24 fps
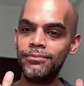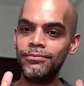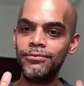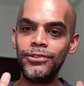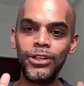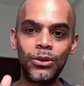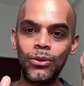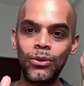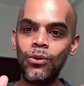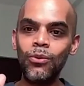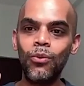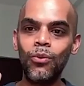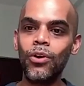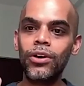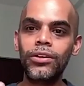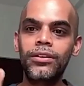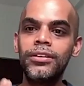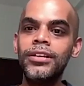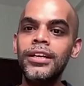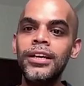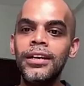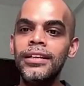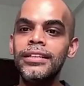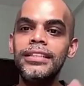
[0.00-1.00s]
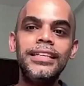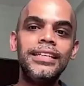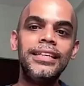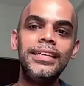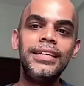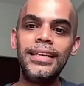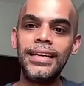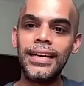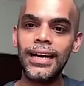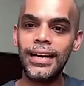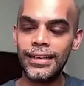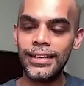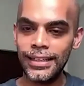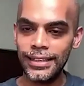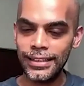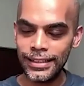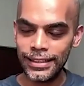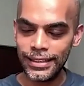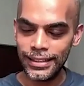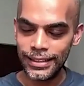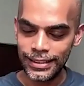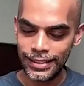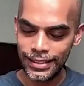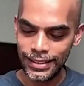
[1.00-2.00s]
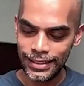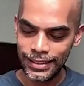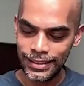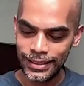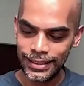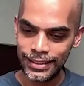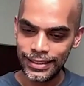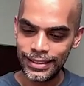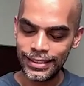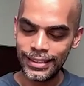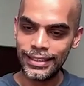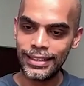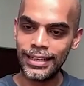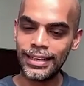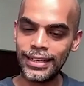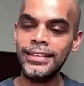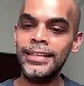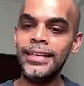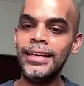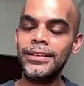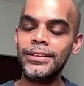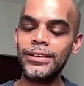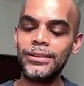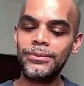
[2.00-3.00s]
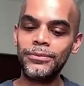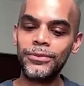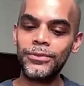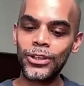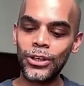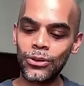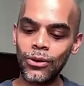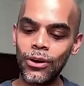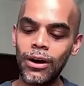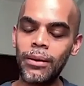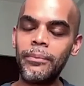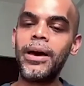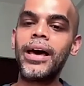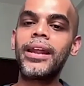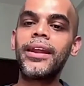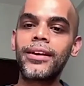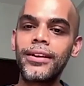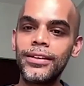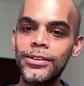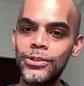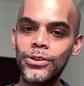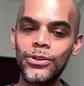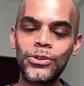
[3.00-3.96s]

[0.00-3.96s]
what the Americans